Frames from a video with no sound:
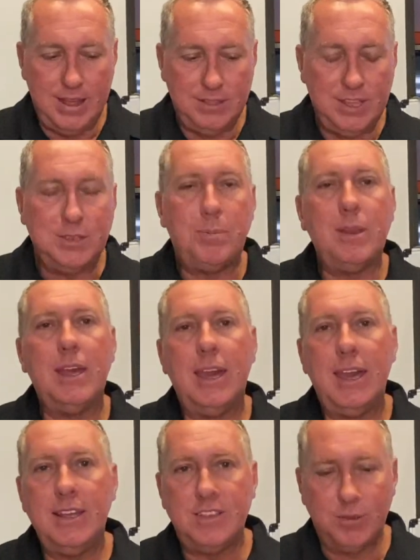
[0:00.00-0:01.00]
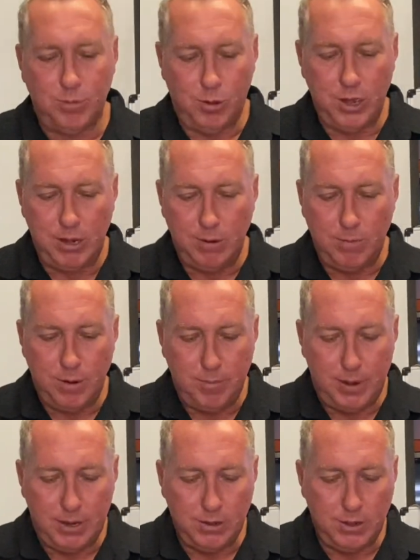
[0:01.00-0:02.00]
There's been heaps of whiting around
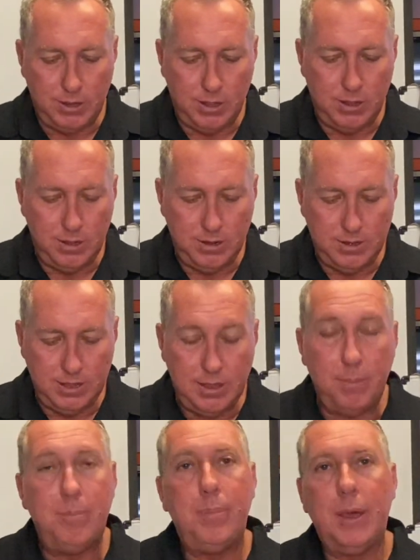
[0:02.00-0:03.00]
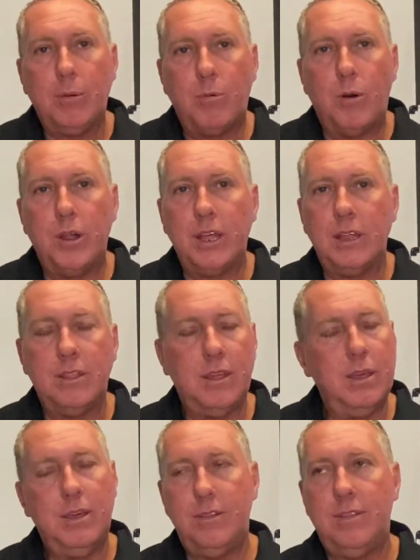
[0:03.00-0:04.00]
Wodebreak Island, and they're big whiting.
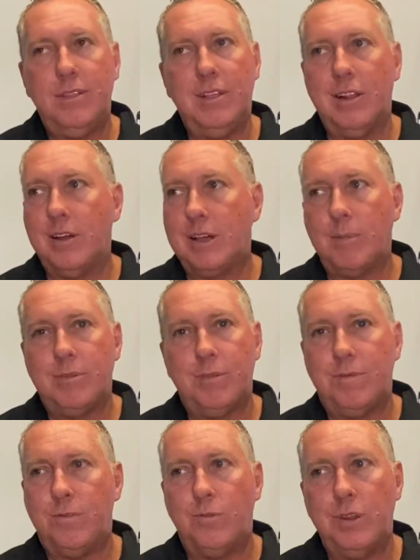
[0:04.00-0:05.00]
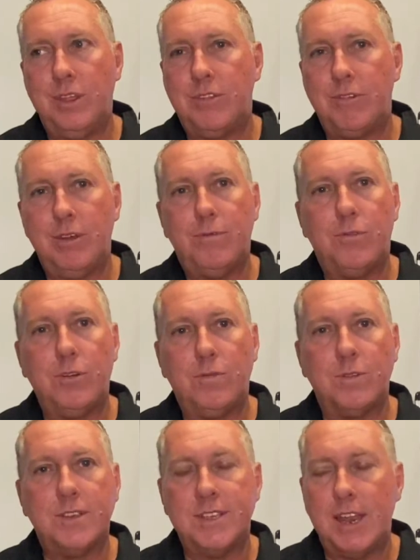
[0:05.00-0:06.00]
They're like up to 43,
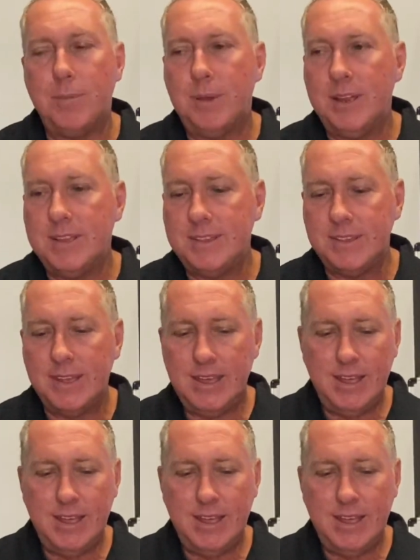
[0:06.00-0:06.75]
44 centimetres.